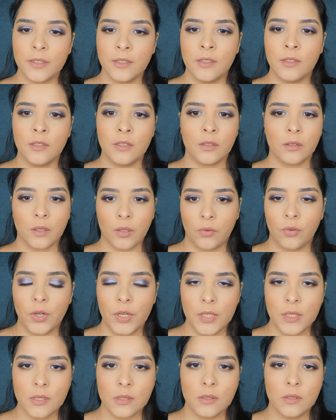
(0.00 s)
Did it
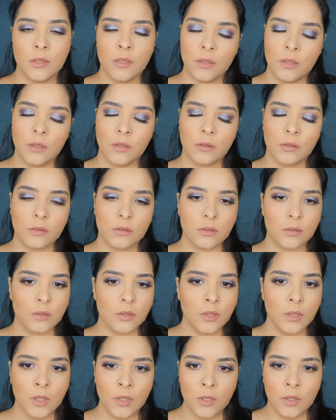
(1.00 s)
crease? Did it
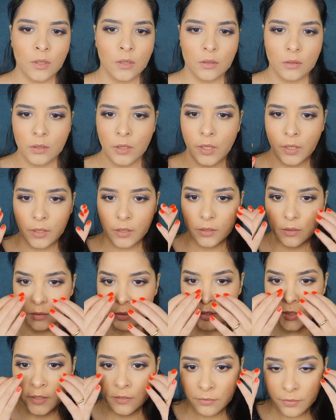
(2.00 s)
like
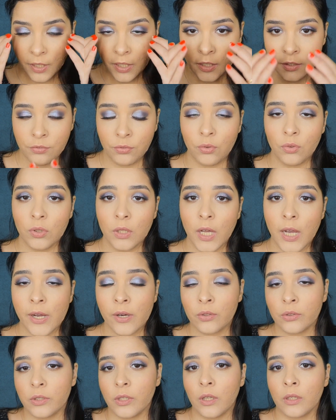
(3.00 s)
leave any
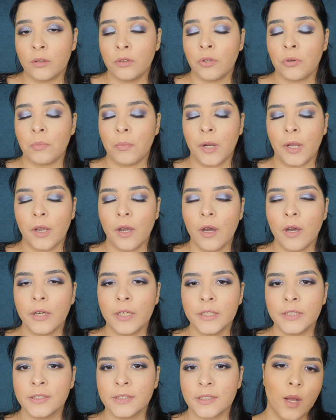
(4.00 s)
fallout under my
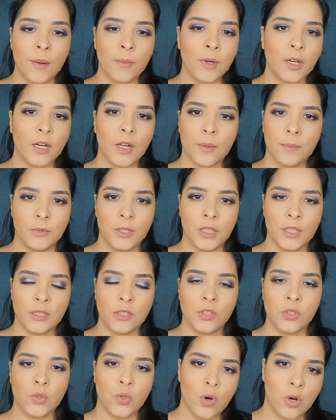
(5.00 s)
eyes? I'm gonna update
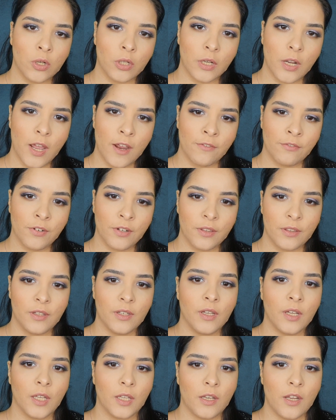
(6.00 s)
you on
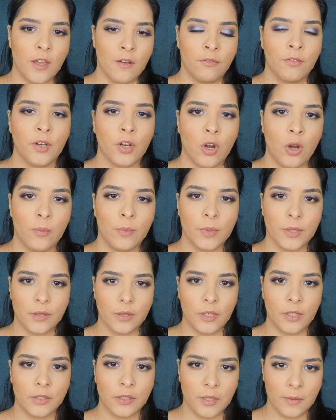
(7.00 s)
everything and every comment
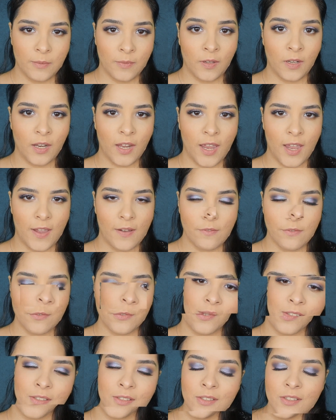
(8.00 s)
that I'm gonna have.
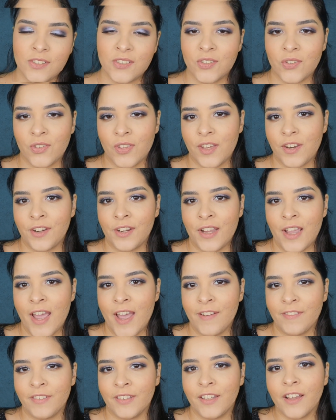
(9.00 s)
So there you
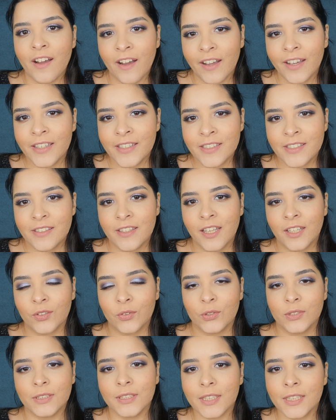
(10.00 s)
have it, guys. That
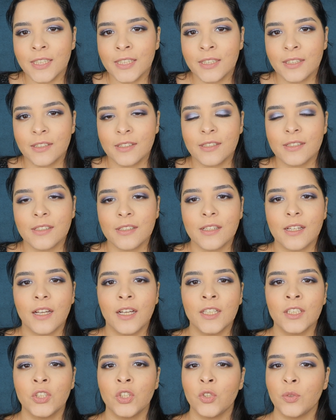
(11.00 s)
was it.
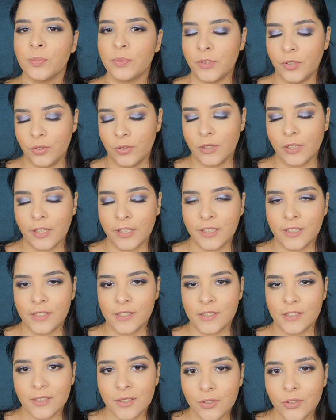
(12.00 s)
I hope you liked
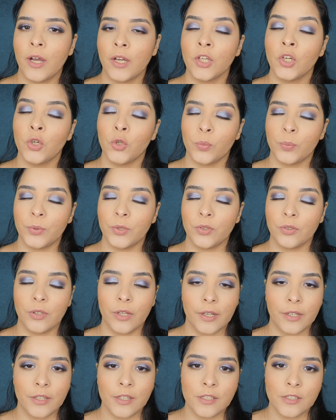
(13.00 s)
this look. I hope you
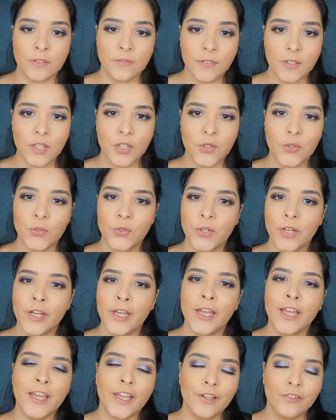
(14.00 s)
liked this video.
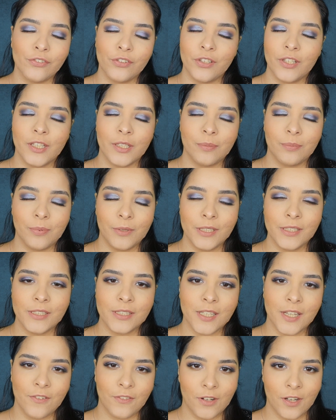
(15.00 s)
If you did, please
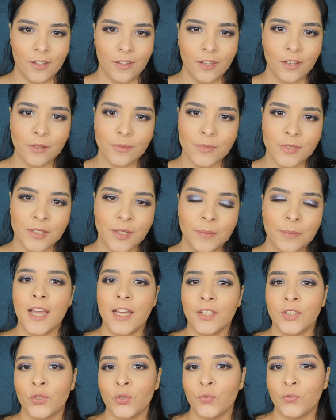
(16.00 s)
give it a thumbs up
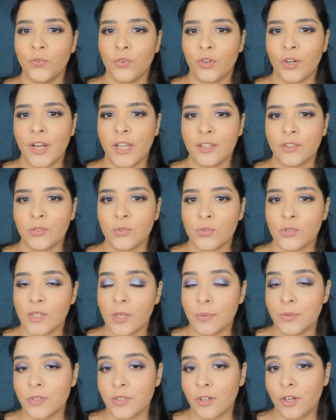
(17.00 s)
and don't forget to
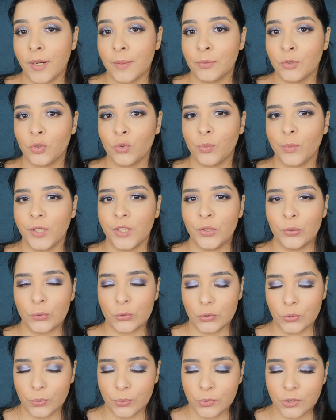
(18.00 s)
subscribe to my
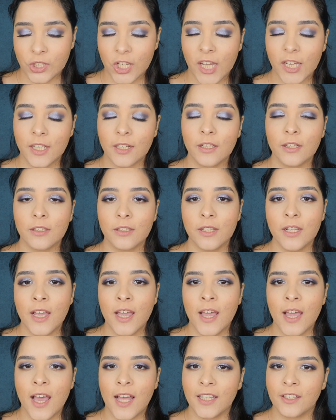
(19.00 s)
YouTube channel
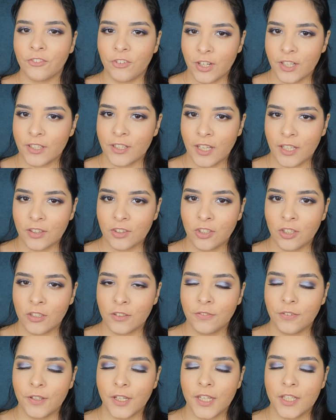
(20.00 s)
and ring that
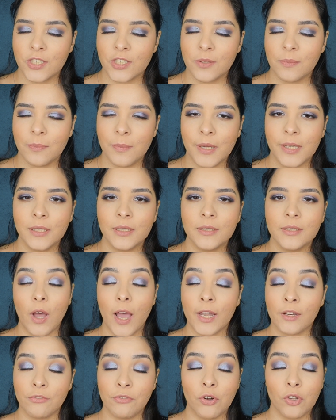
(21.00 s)
notification bell
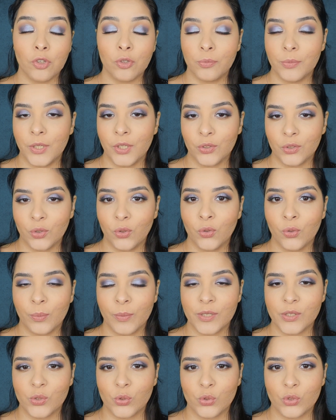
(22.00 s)
and follow me on all my
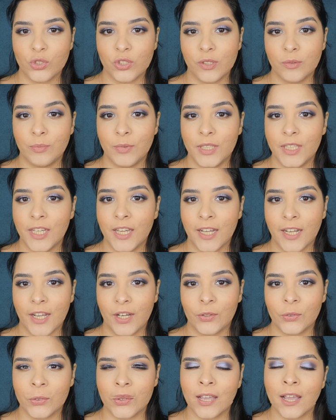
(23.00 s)
social media
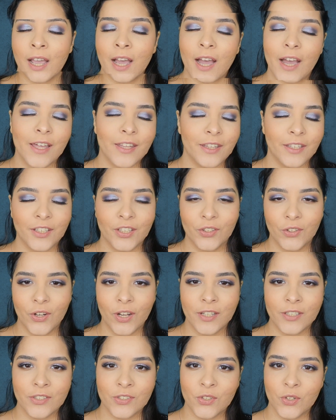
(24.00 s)
accounts. I thank you
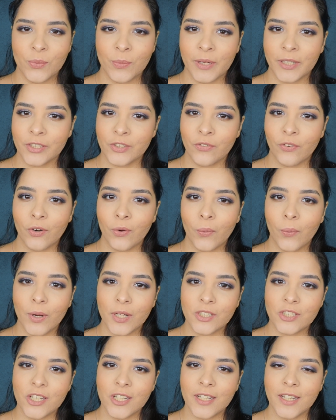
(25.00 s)
guys so much for
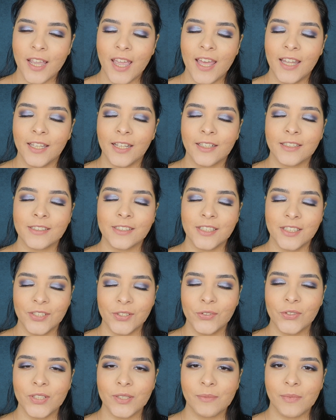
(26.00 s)
watching, and I'll see
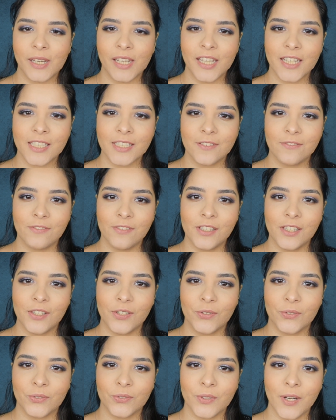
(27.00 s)
you in my next
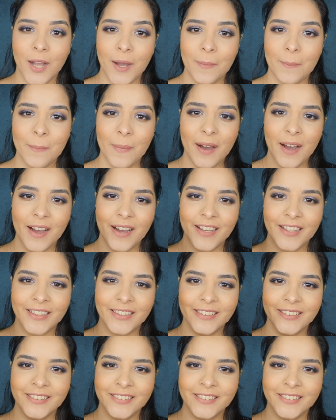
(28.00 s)
video. Bye!